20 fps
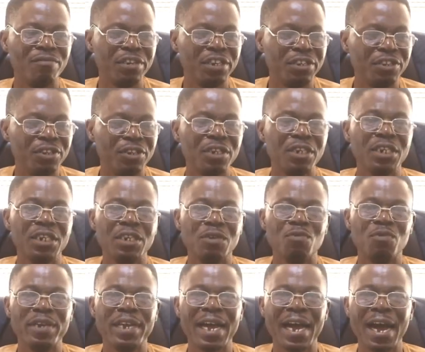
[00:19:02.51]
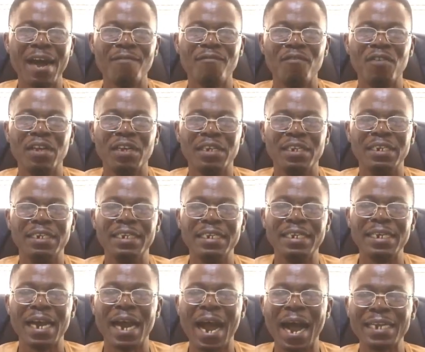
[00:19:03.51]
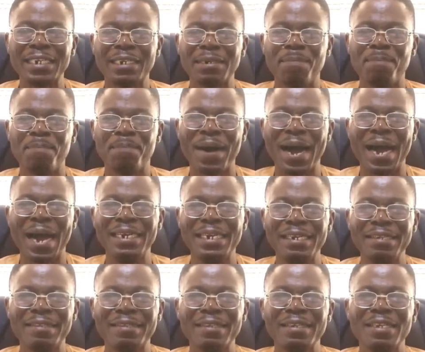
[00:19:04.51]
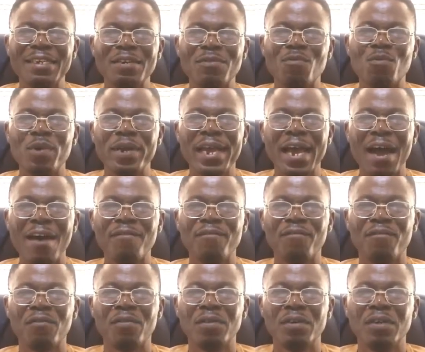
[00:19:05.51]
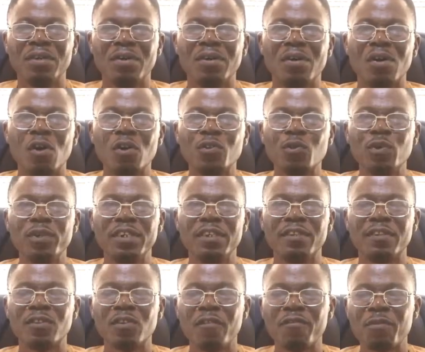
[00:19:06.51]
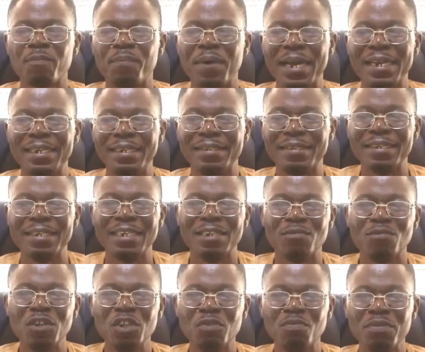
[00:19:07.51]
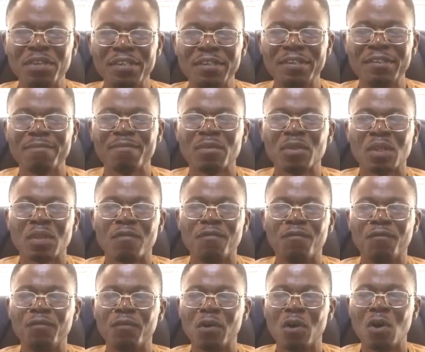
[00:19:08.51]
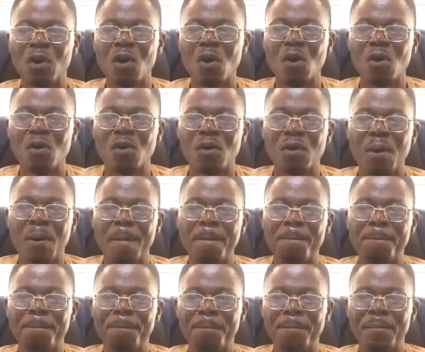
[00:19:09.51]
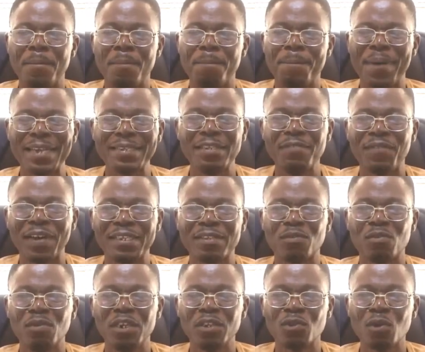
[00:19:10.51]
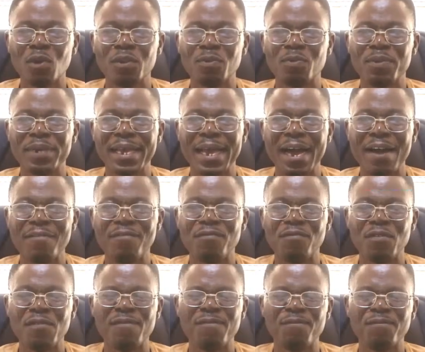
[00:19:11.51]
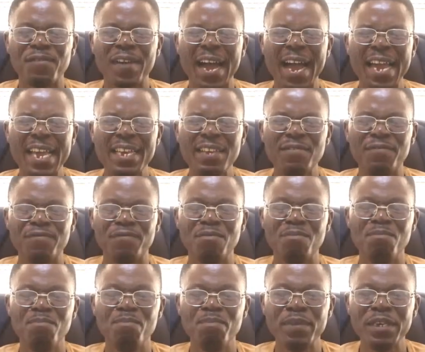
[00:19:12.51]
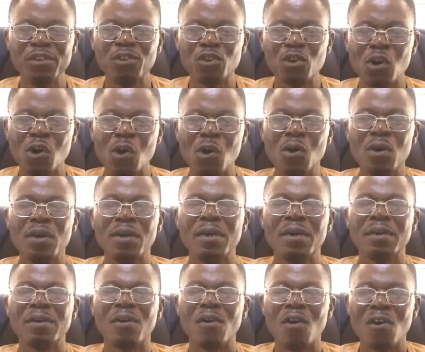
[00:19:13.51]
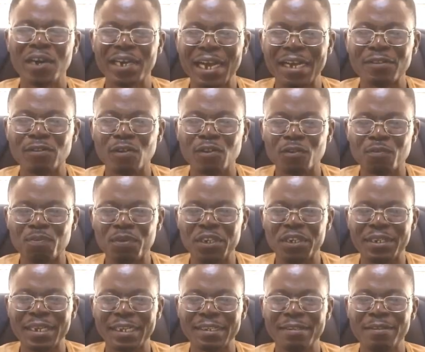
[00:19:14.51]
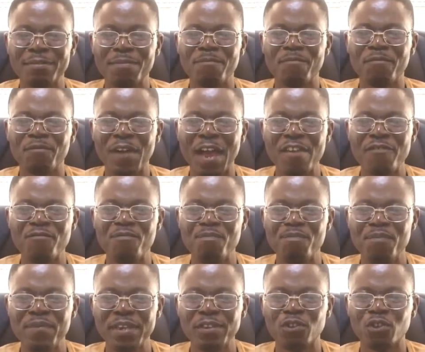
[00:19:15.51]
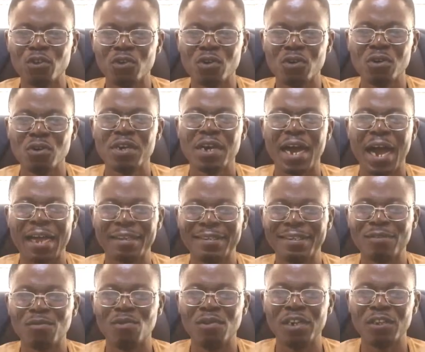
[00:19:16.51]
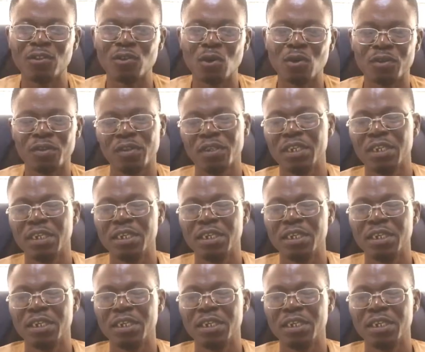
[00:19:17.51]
ridge, we have the hard palate, we have also the soft palate, which means for passive articulators, we have 5 major organs of speech, that is 5 major articulators